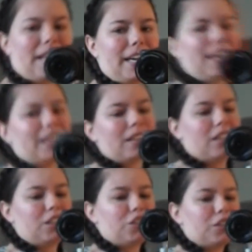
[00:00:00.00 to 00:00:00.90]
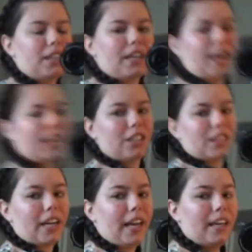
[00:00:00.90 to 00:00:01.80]
like the string kind of
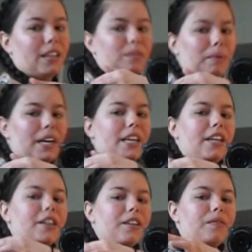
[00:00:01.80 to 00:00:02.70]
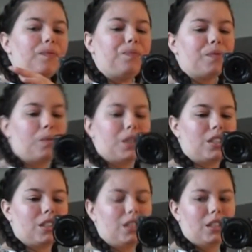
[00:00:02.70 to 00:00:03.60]
just hangs back here,
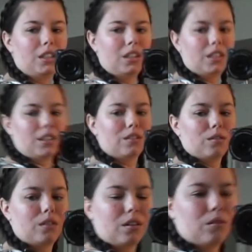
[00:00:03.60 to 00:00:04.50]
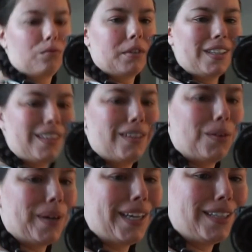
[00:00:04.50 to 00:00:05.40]
which is really
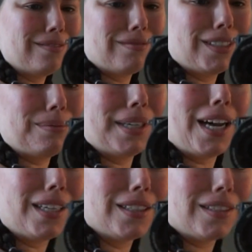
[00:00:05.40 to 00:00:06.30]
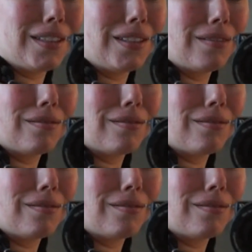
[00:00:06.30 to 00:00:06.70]
annoying to be honest.